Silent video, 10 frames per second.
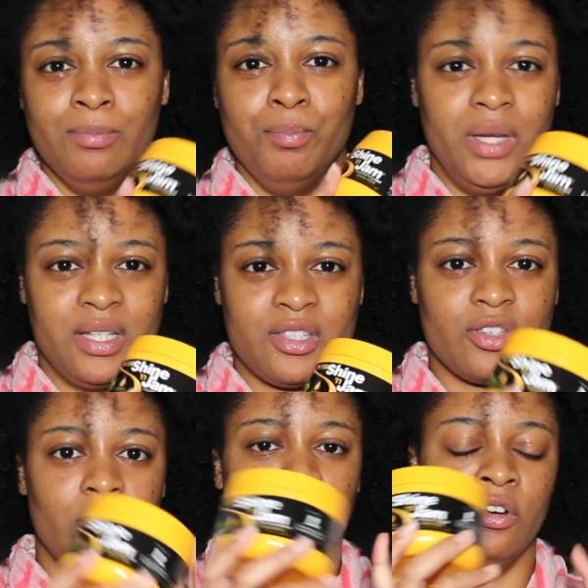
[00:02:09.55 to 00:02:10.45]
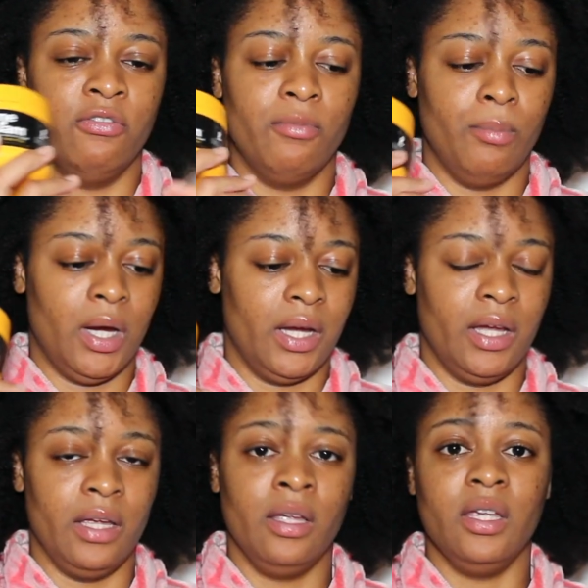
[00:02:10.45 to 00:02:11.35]
bits of
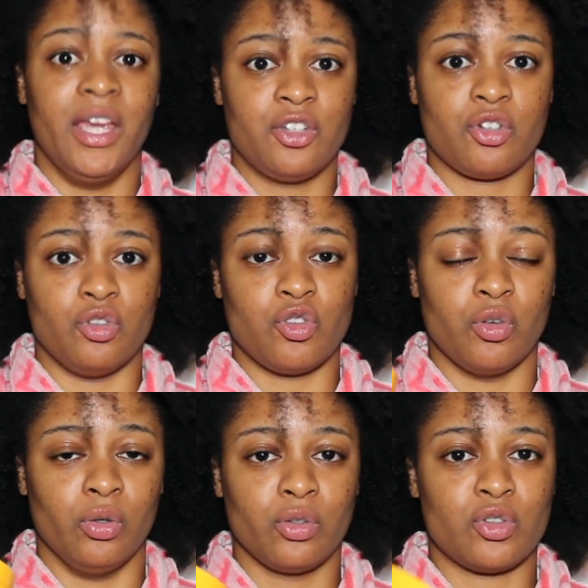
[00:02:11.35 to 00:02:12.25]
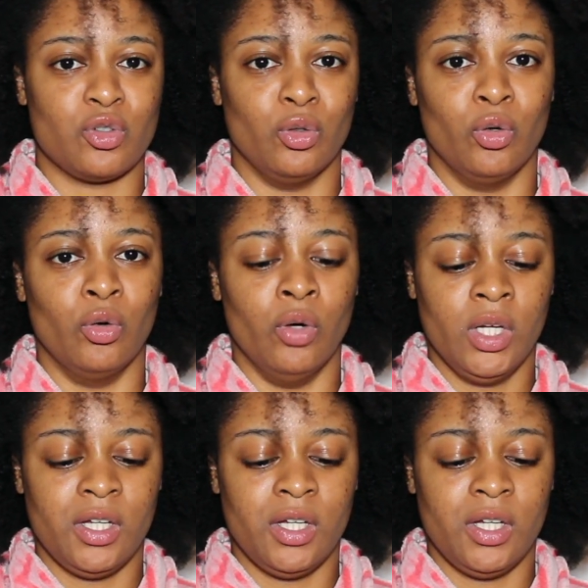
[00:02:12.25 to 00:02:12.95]
my edge control, so